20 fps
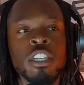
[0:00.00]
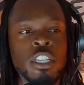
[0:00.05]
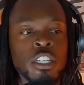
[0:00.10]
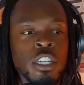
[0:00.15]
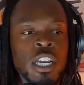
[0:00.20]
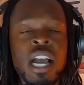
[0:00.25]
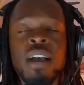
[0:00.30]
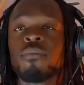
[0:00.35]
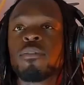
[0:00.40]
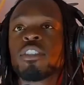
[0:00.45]

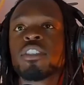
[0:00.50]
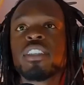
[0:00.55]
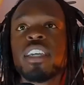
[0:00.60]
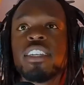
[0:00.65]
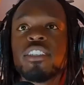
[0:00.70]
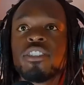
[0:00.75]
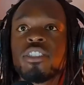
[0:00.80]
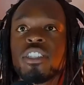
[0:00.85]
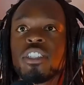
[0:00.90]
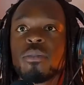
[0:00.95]

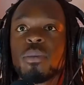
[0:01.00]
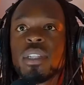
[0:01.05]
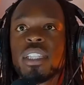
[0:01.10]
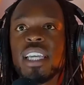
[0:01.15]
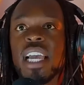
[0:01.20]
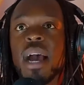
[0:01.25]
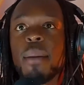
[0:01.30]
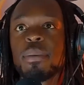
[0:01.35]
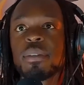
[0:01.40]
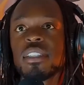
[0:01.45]
conversations with
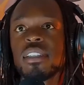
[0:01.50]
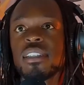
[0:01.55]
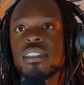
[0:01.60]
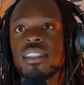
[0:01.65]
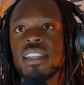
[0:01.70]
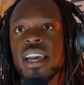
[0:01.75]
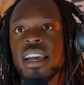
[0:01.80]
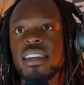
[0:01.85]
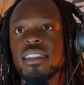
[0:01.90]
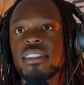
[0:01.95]
the opposite
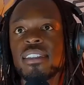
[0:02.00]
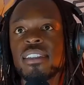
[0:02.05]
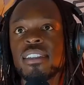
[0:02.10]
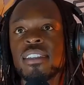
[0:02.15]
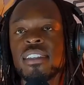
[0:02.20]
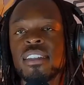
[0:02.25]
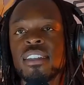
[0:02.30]
sex?